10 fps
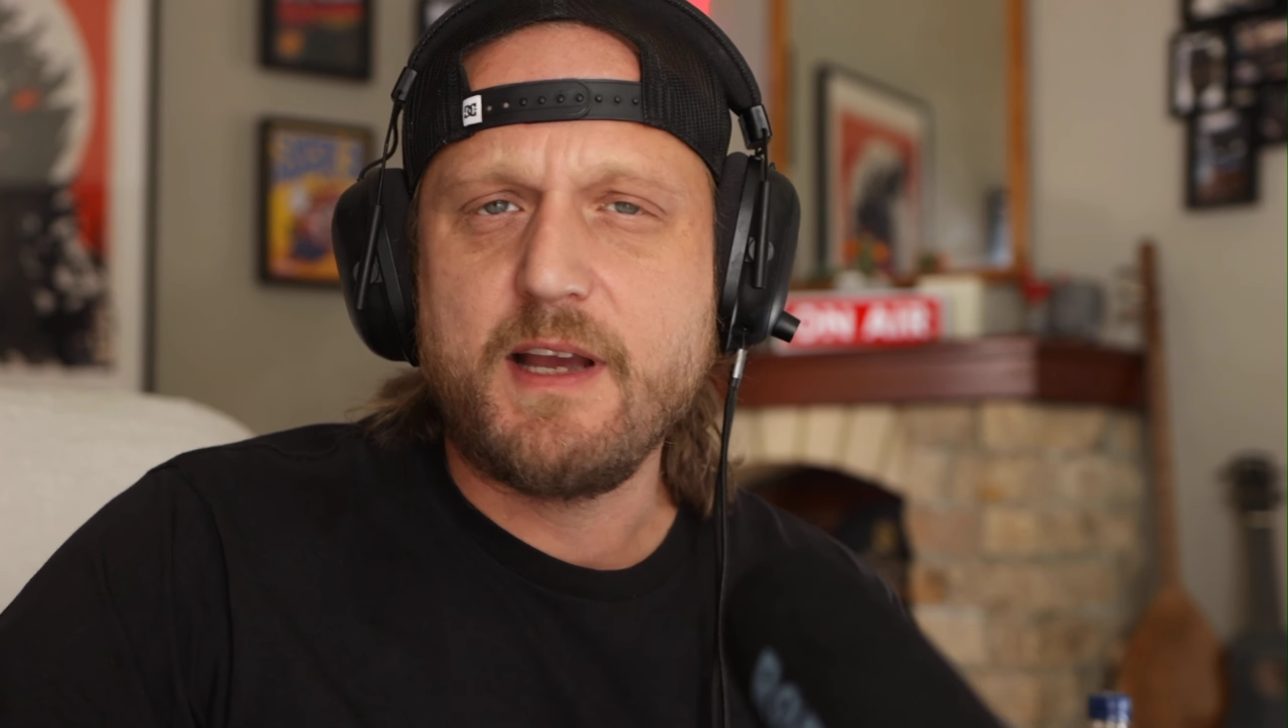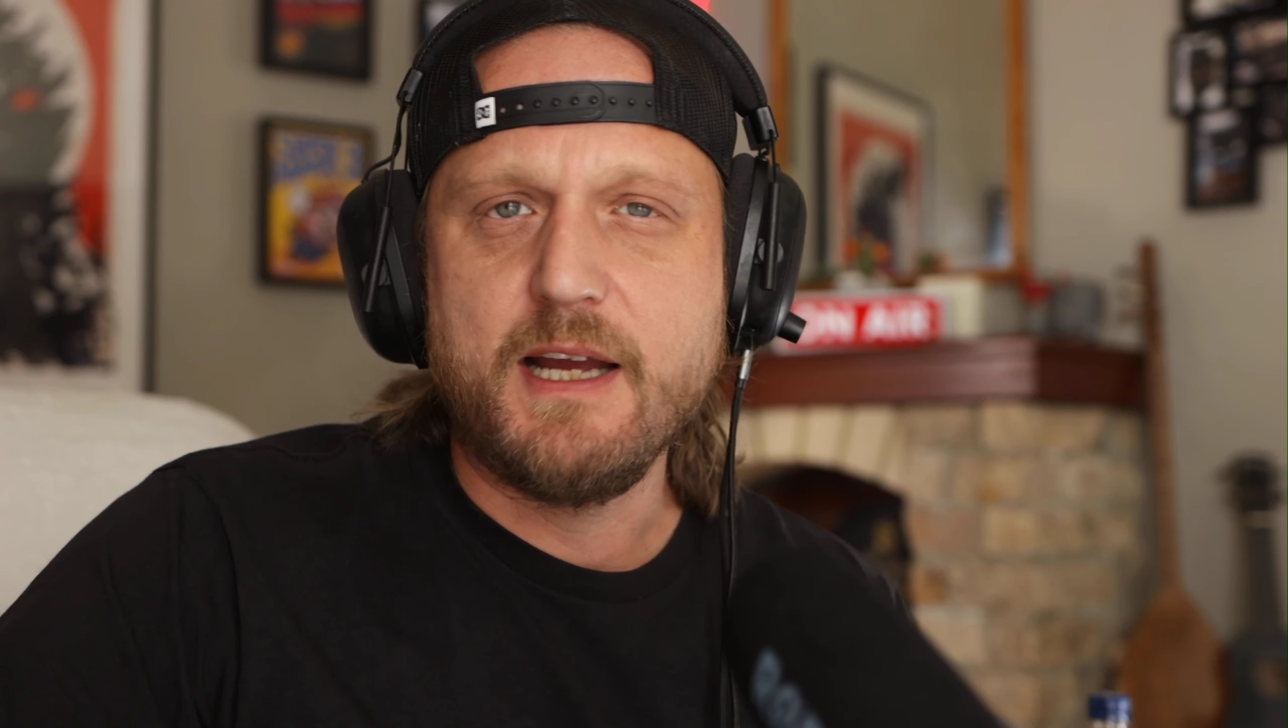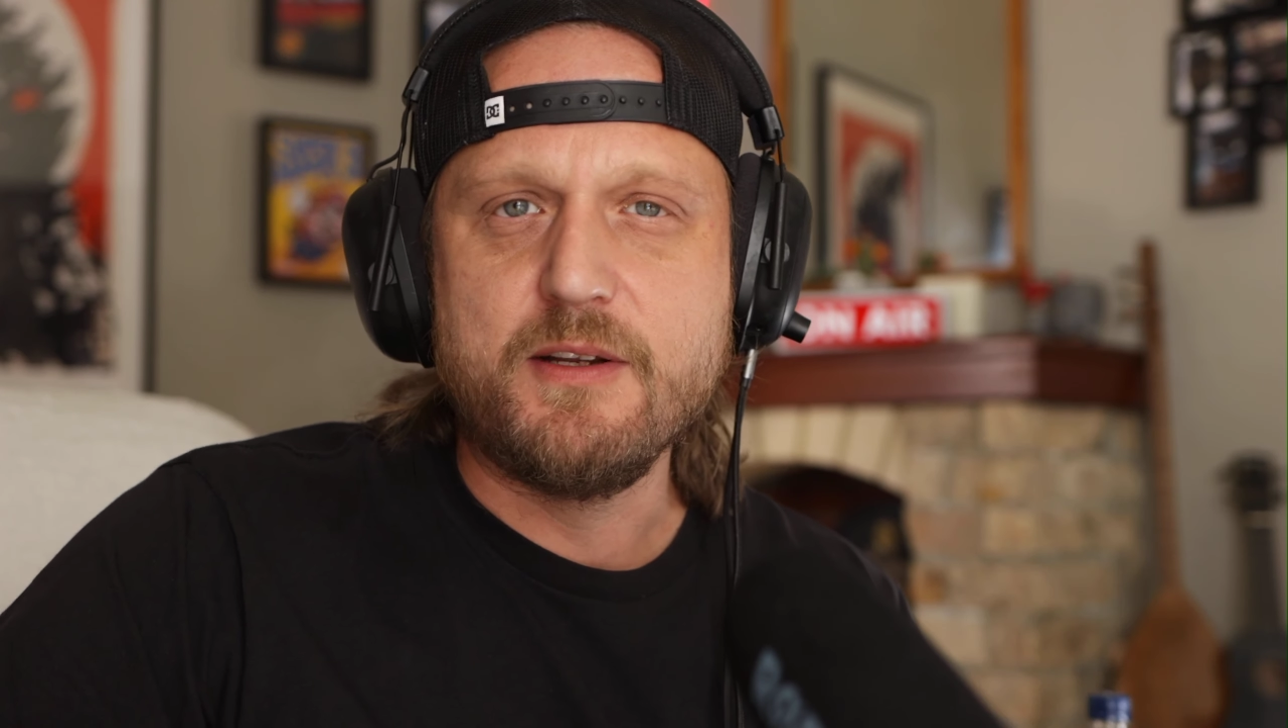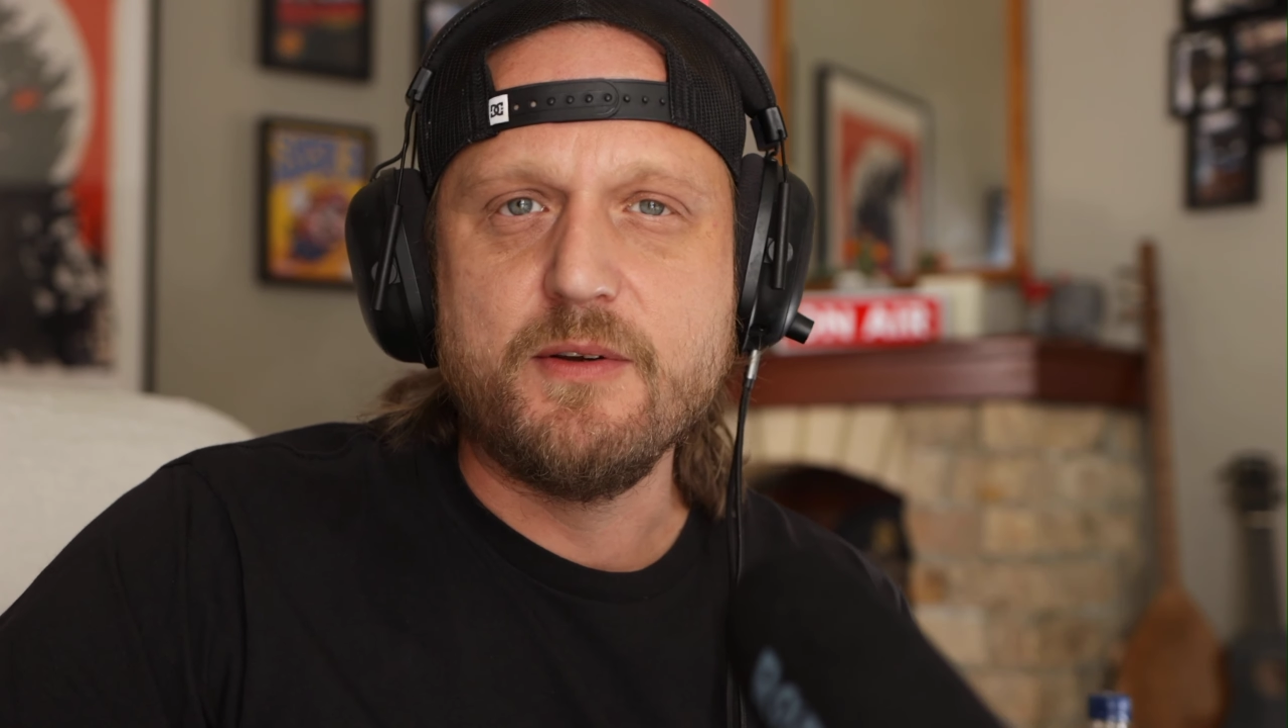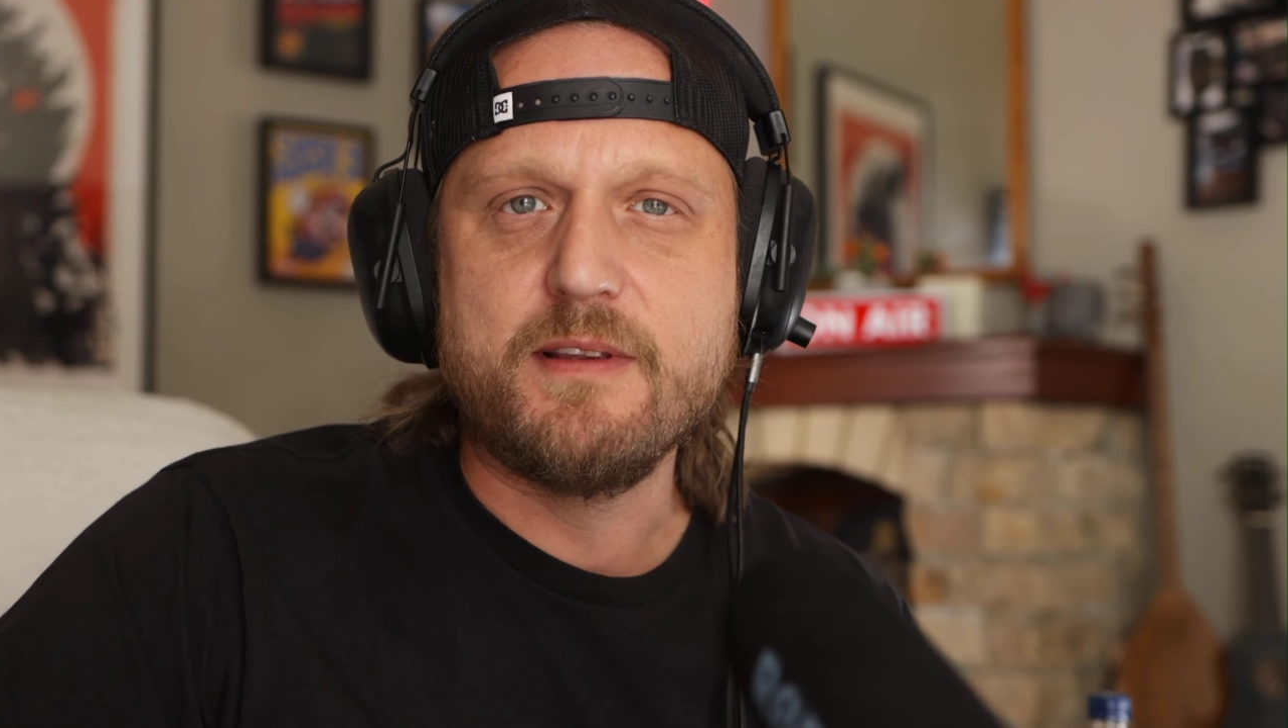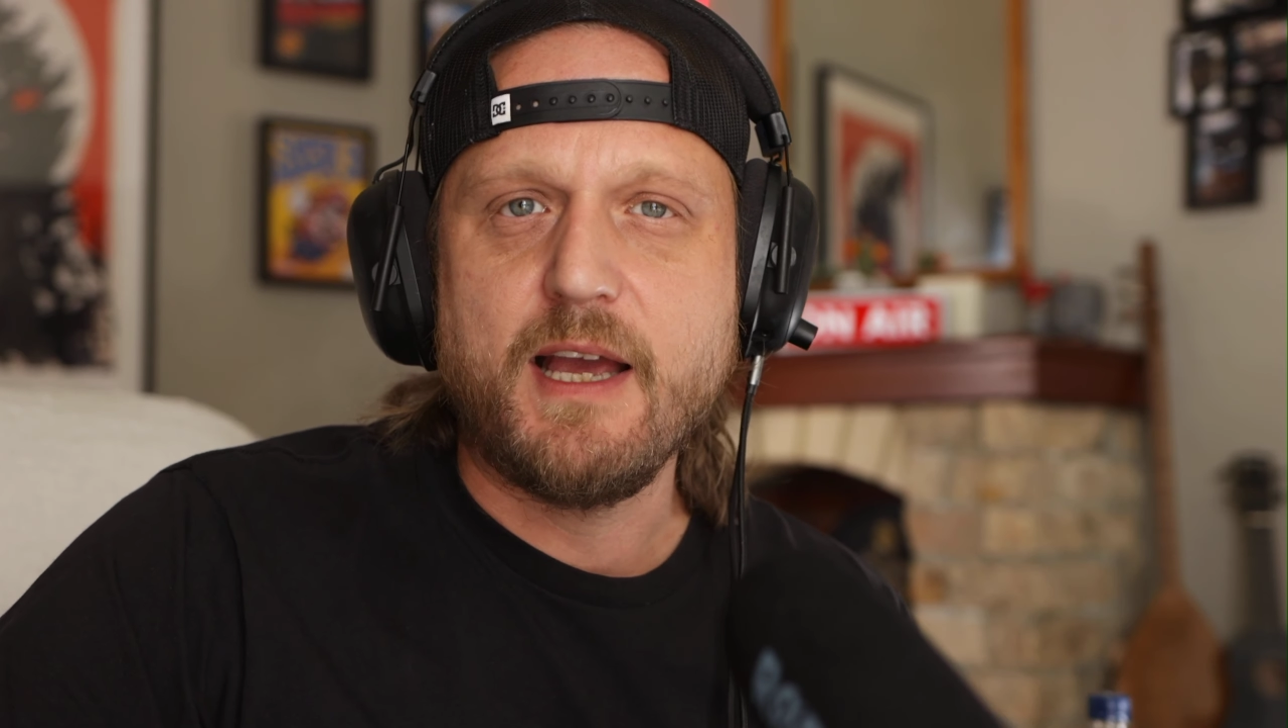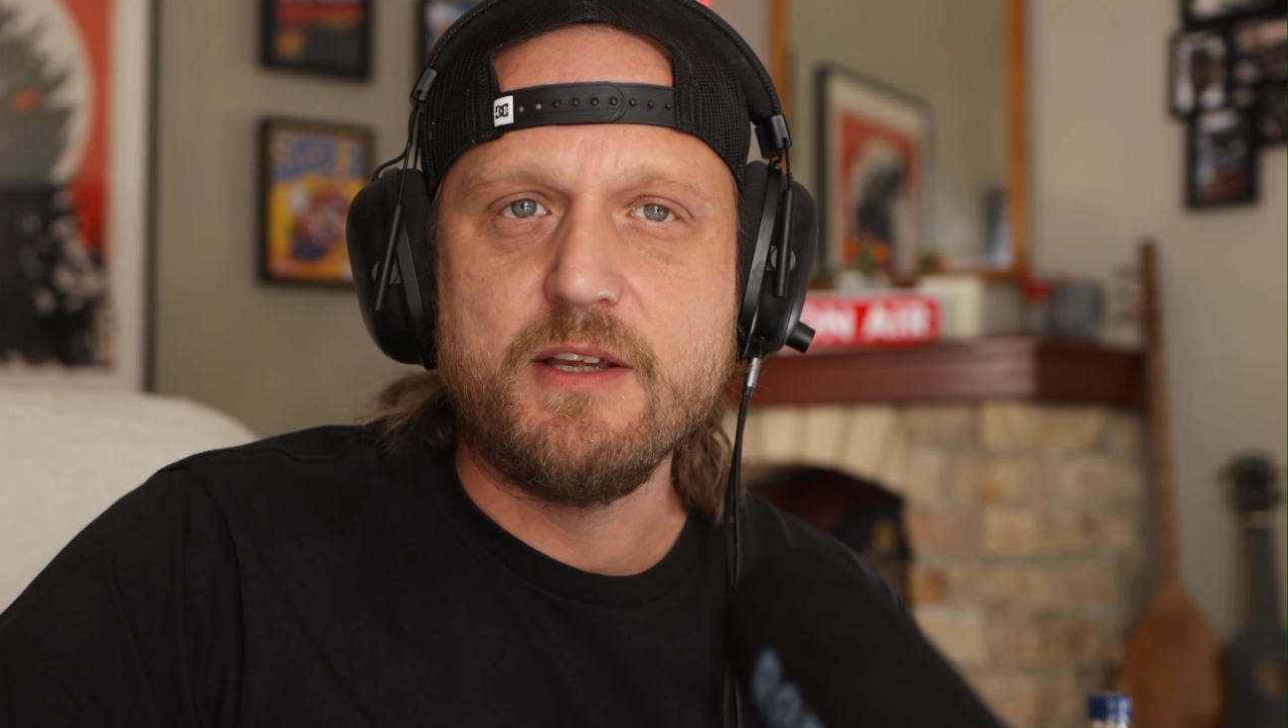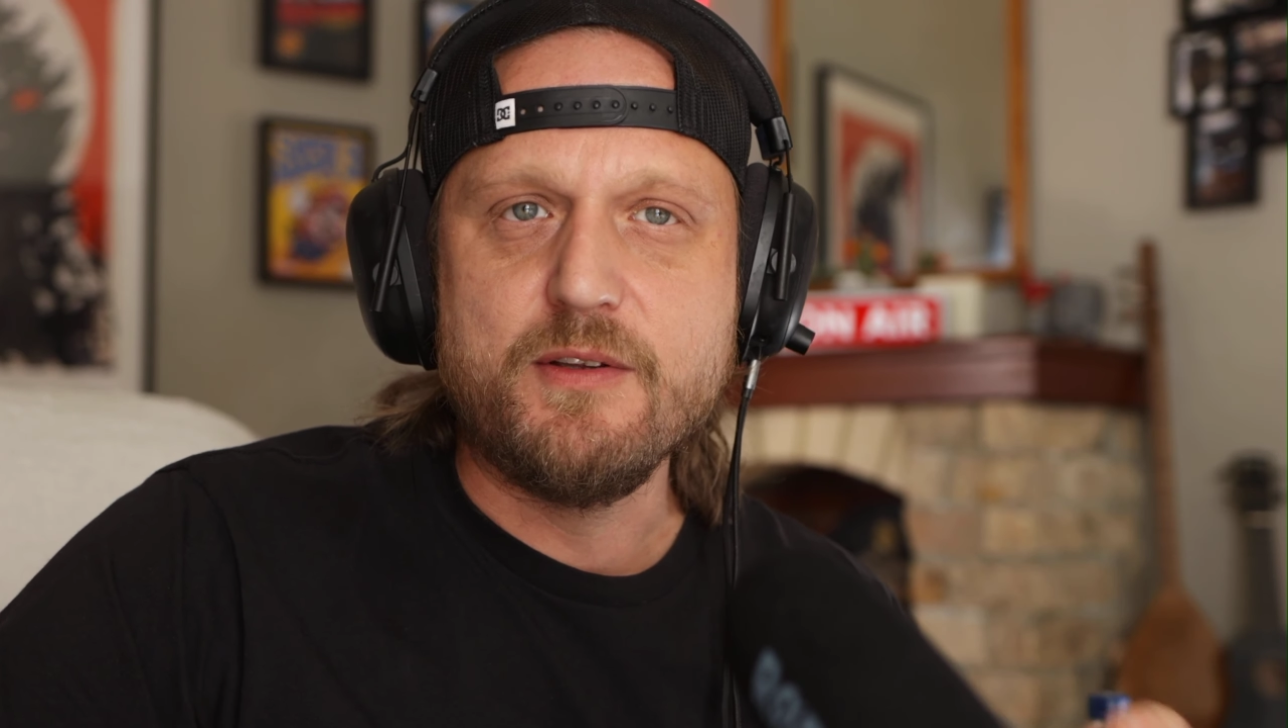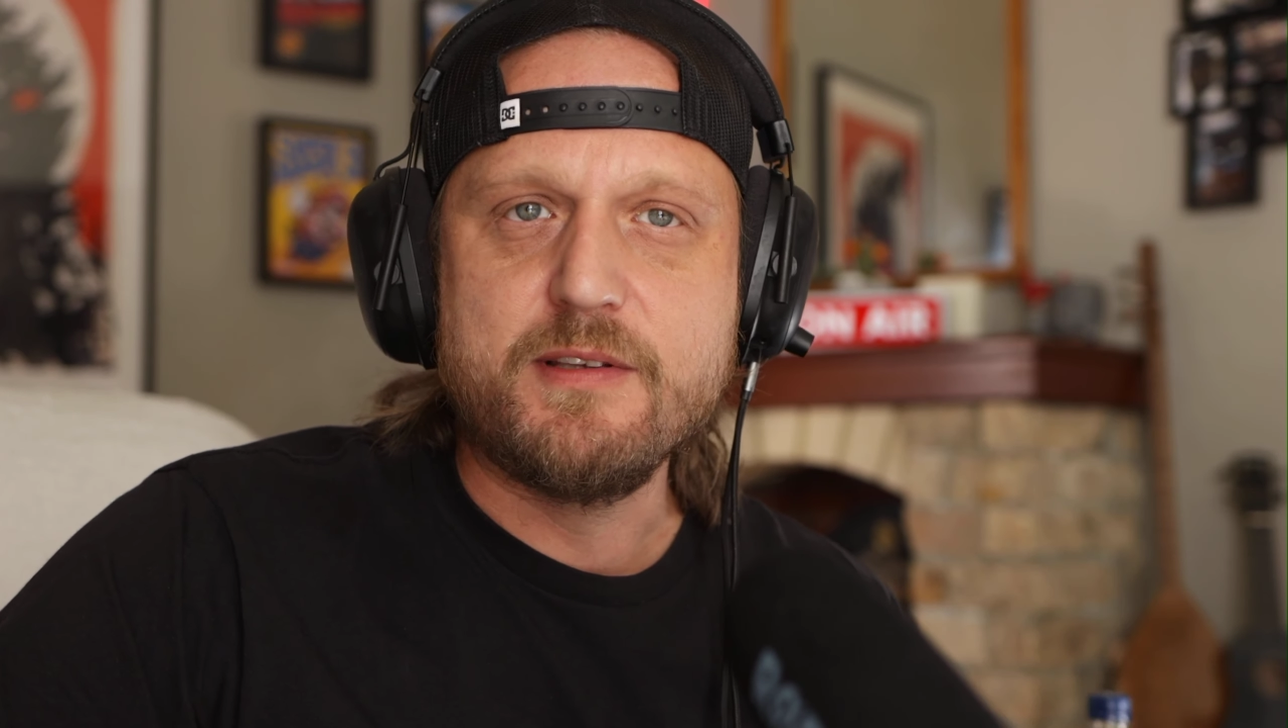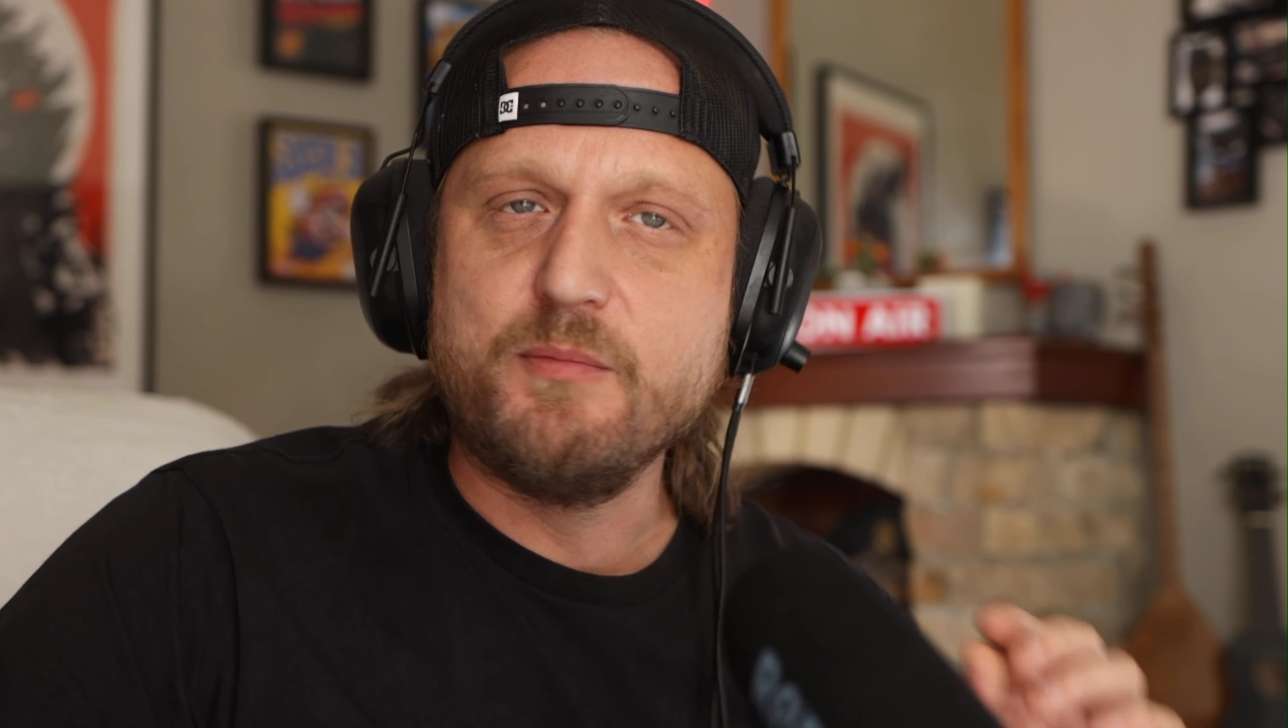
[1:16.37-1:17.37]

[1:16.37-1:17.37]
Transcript: I do is I use